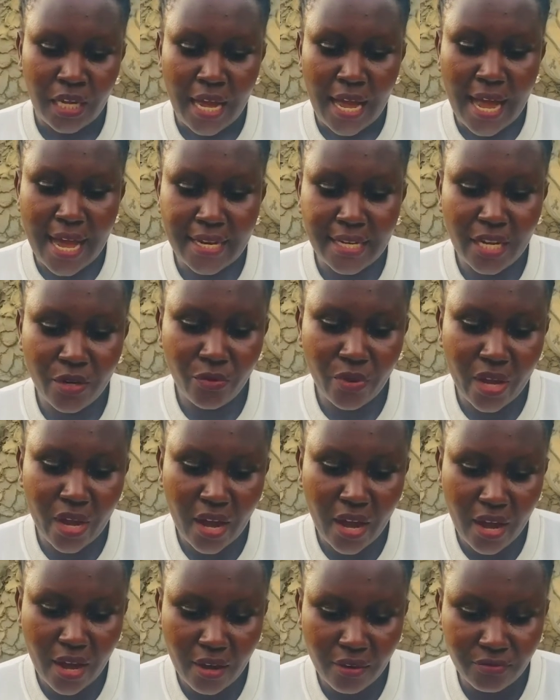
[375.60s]
And then we
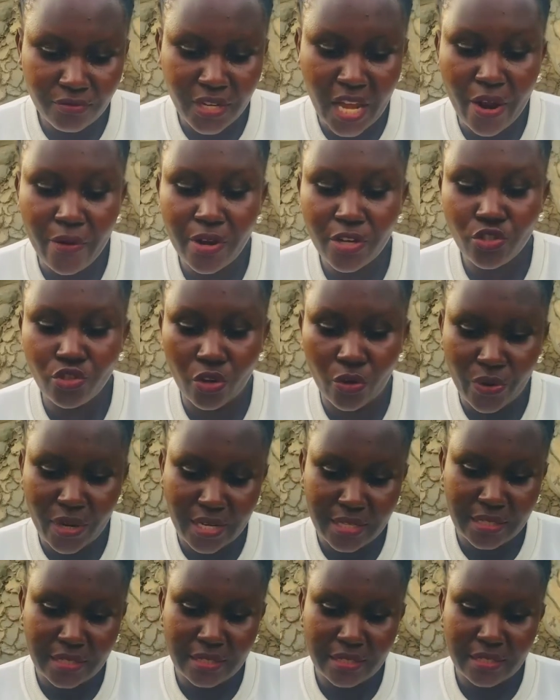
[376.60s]
have
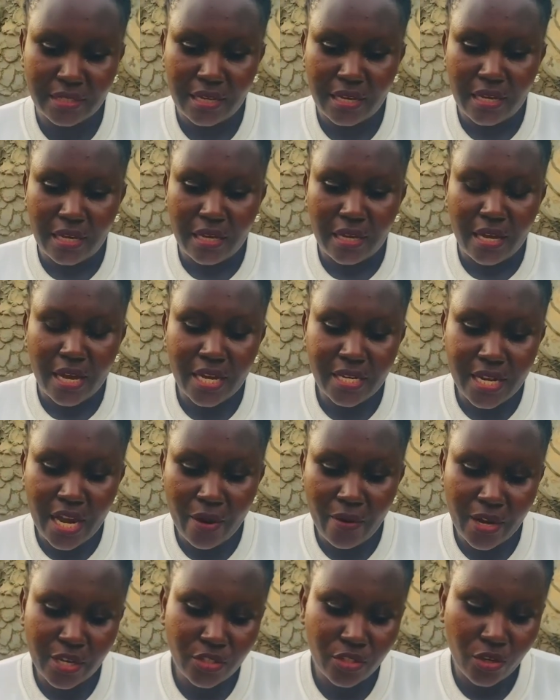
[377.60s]
directories. A
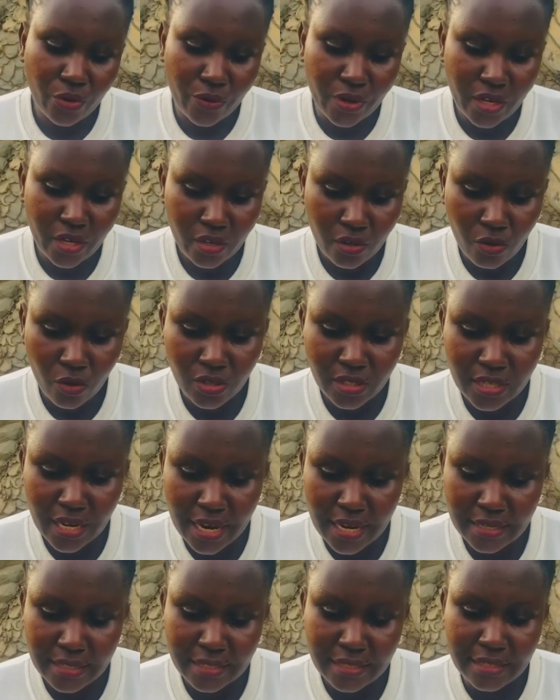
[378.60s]
directory
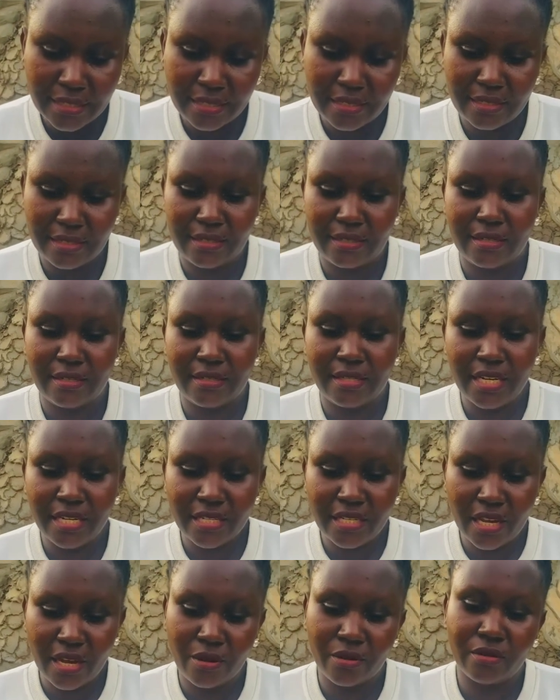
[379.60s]
contains
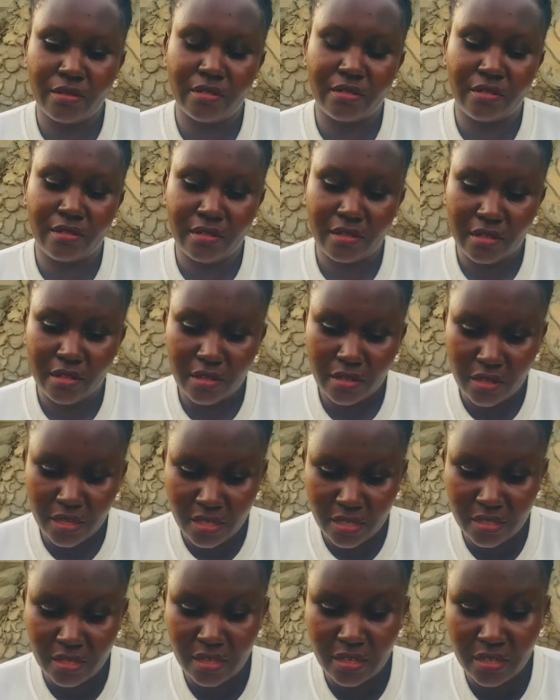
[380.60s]

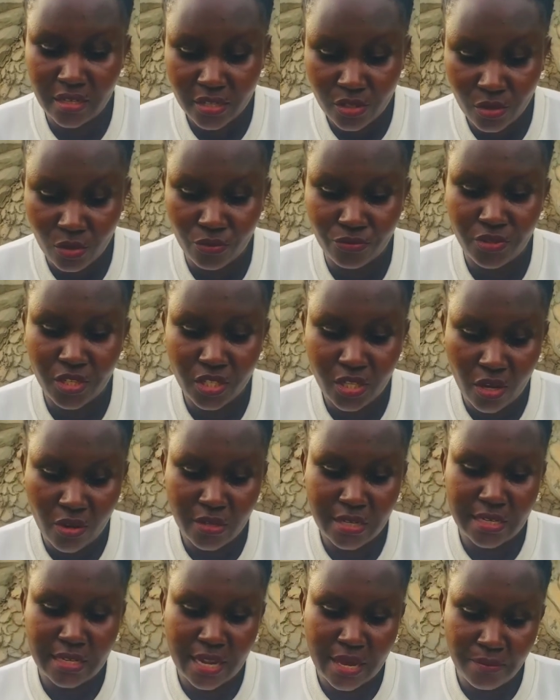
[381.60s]
it's a list of
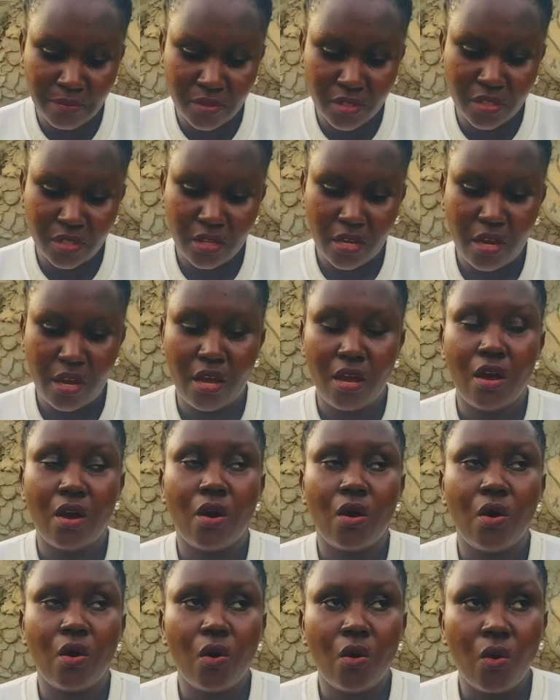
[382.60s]
detailed names,
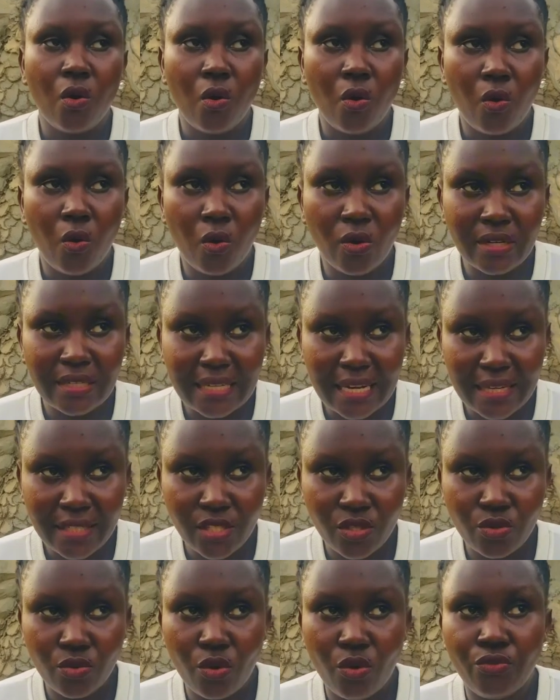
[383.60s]

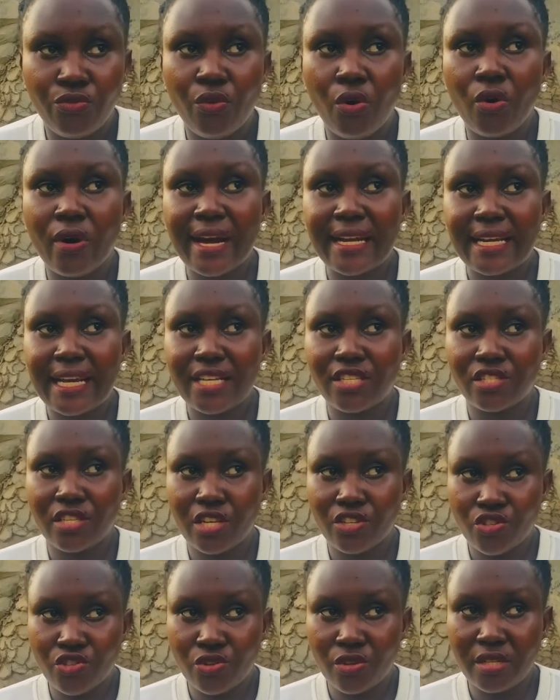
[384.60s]
contacts of
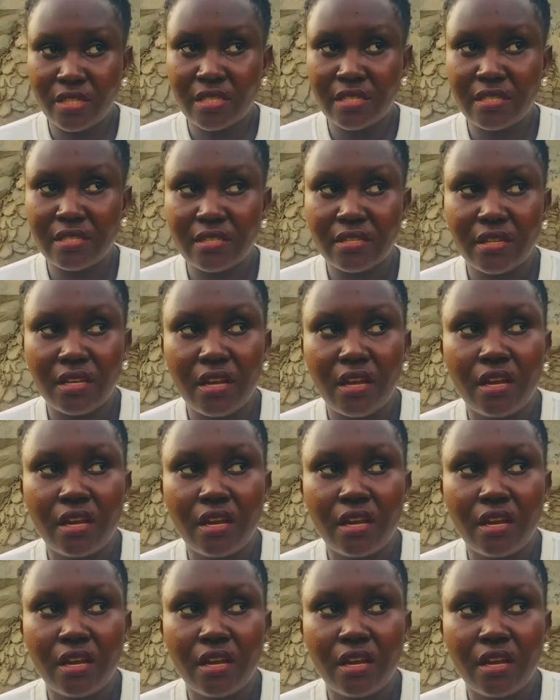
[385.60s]
organizations.